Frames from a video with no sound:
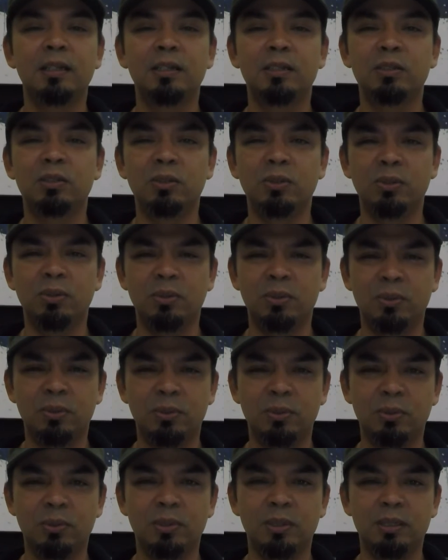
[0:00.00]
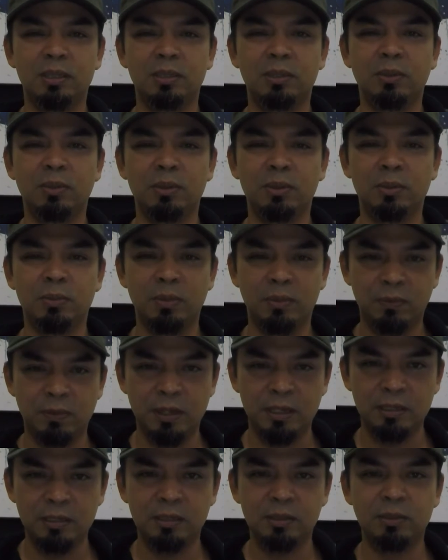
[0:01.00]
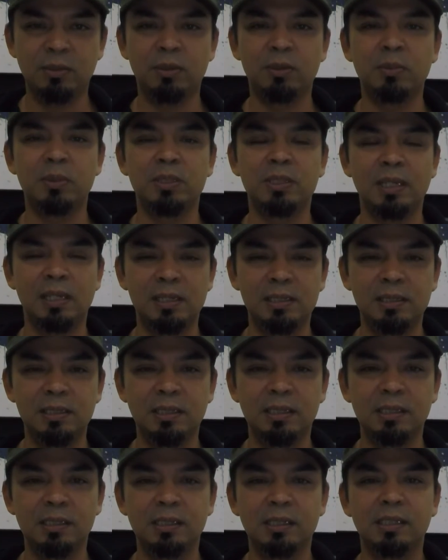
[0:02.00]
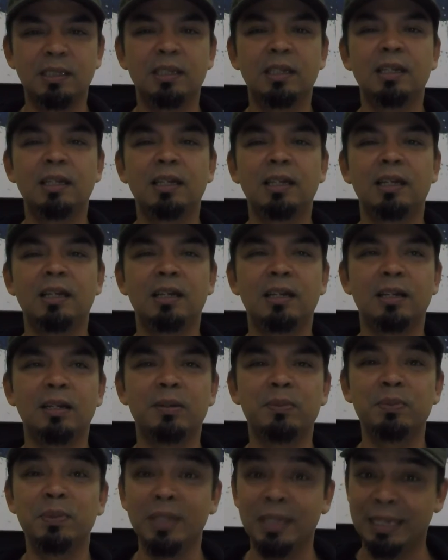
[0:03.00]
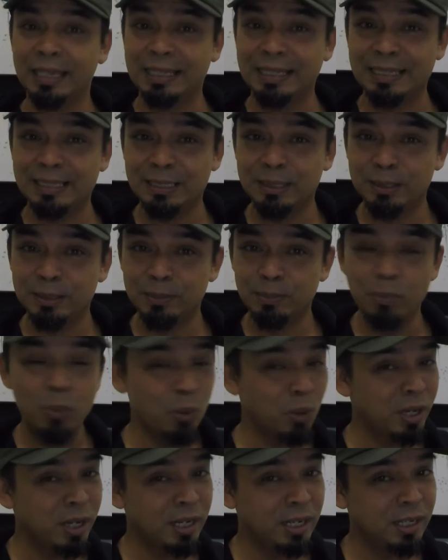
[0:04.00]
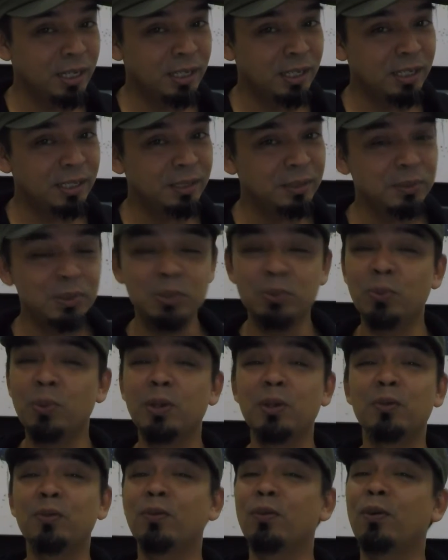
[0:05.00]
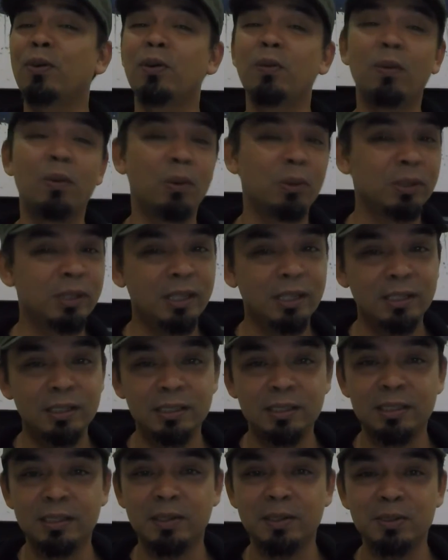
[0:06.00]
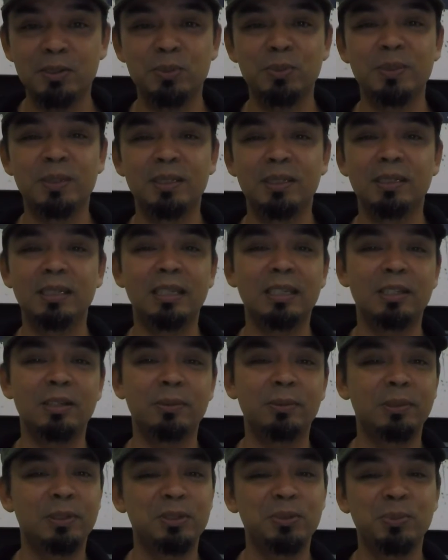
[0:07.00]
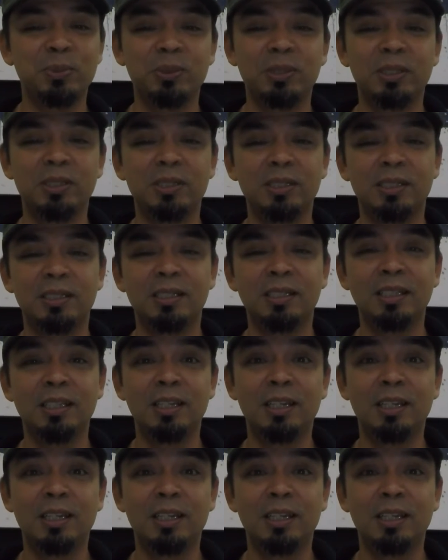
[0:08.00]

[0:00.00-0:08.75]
So it's going to be fun, it's going to be challenging. Tickets book, just waiting for our hotels arrangement and our transportation.